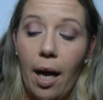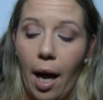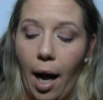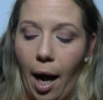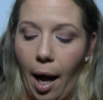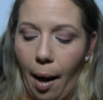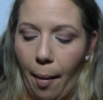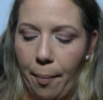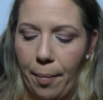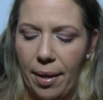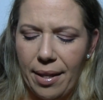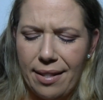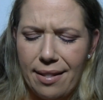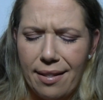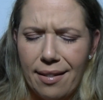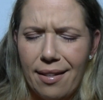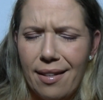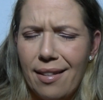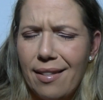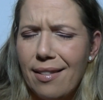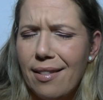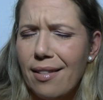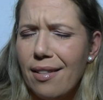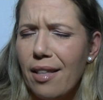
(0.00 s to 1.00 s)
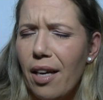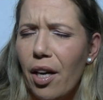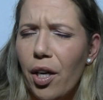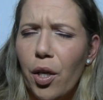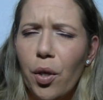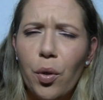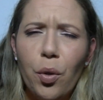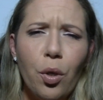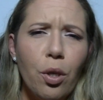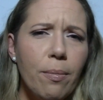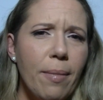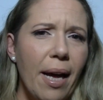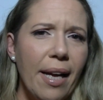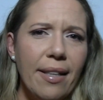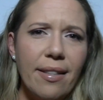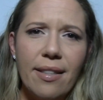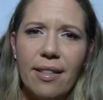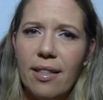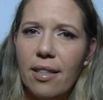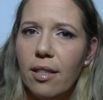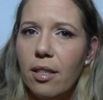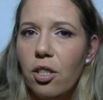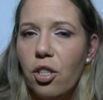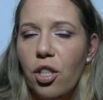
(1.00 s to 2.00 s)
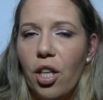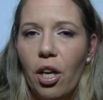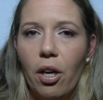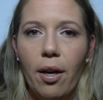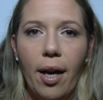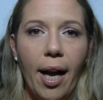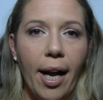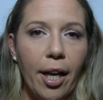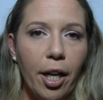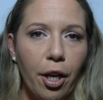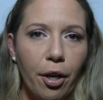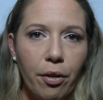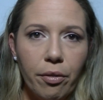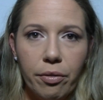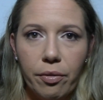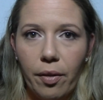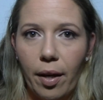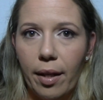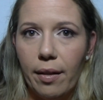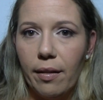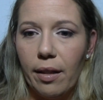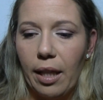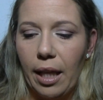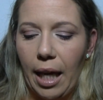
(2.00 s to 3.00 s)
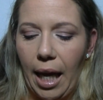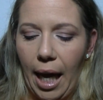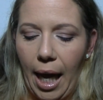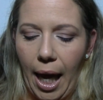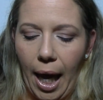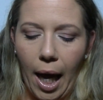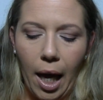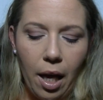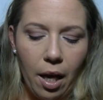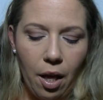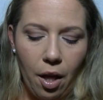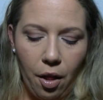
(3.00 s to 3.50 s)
It's a cool message. They're eco-friendly.